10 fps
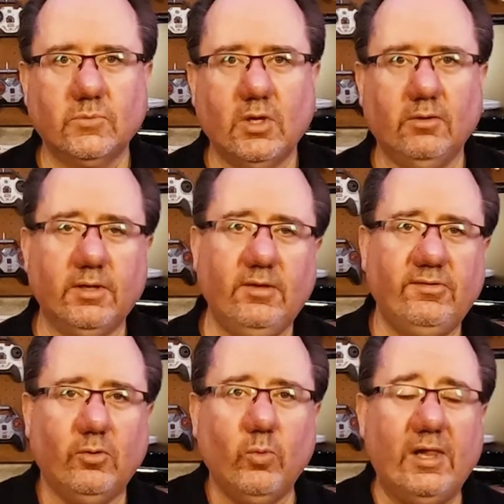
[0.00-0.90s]
Okay,
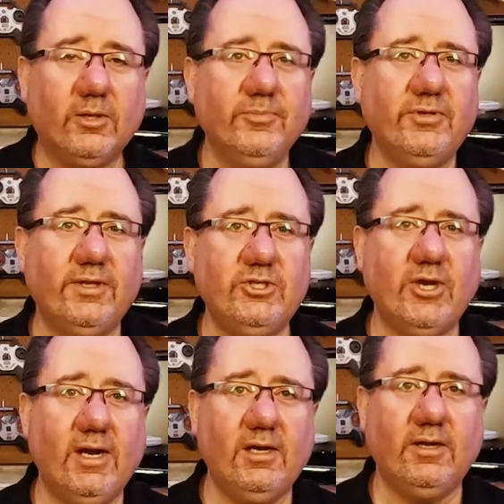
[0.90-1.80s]
so welcome to the
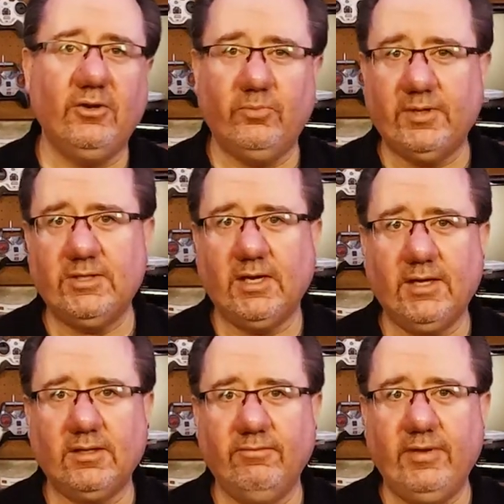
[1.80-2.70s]
channel. I hope that you
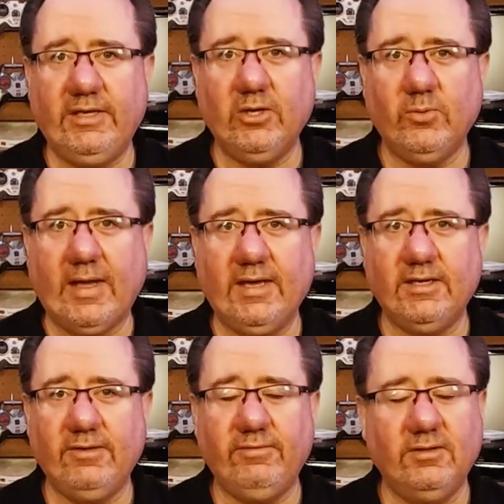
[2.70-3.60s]
like the video. And
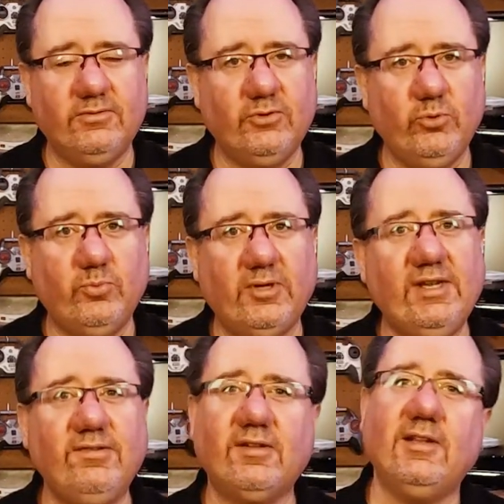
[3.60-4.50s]
if you do,
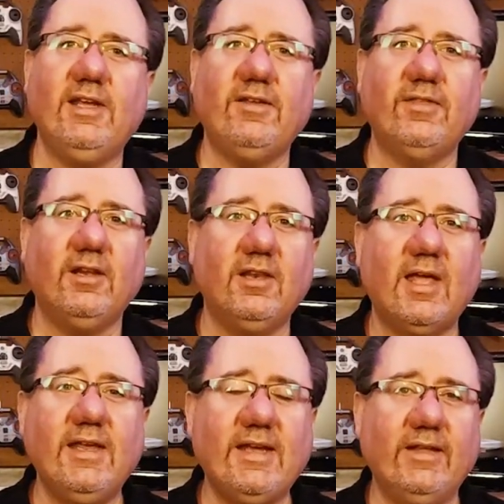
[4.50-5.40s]
please click the
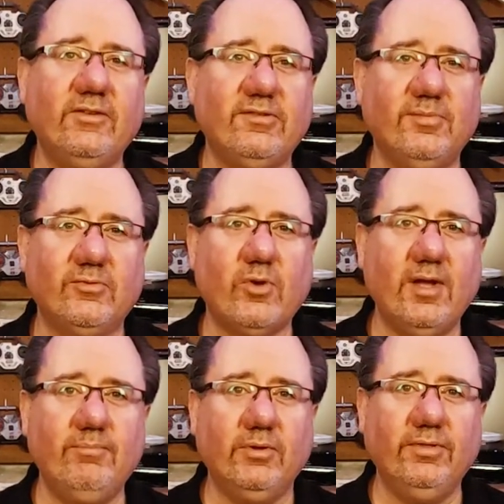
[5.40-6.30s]
like and the
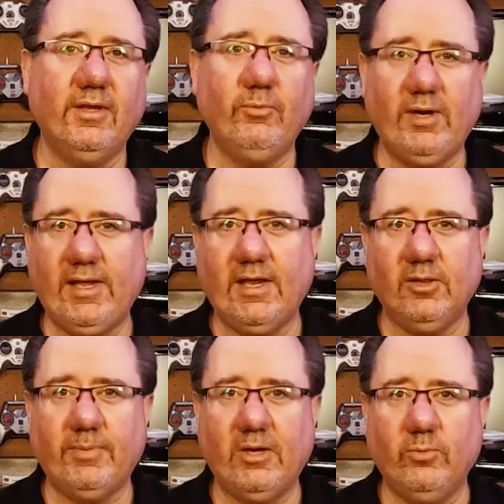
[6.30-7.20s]
subscribe button. They really
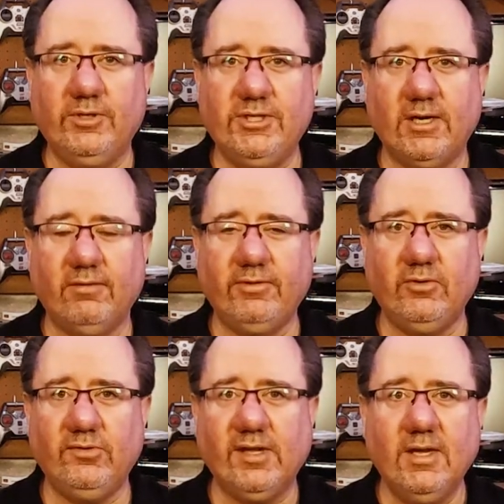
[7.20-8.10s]
help out with channel
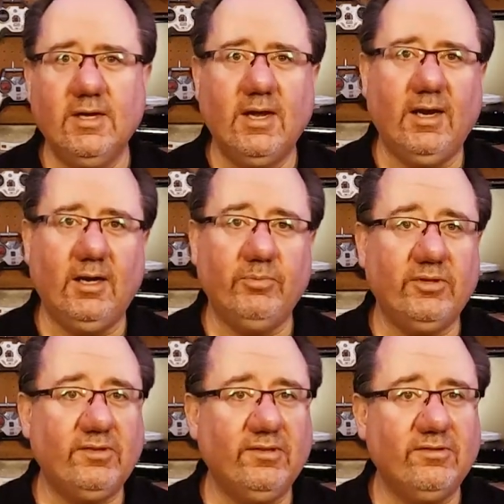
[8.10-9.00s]
views.
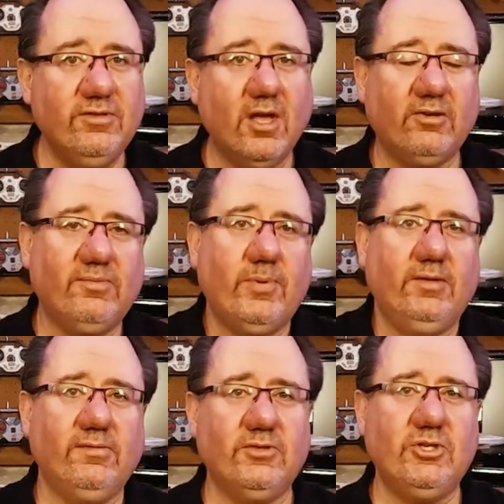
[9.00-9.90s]
This is not a
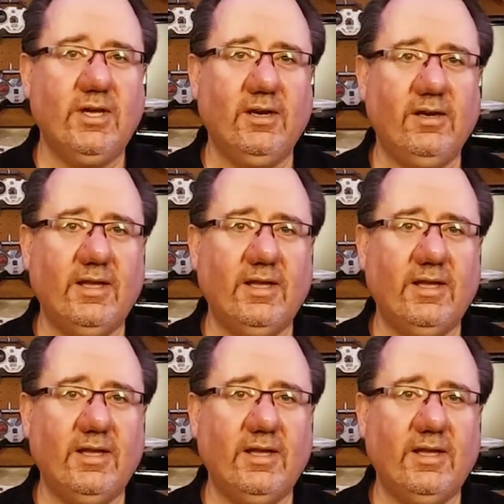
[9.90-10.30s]
sponsored channel.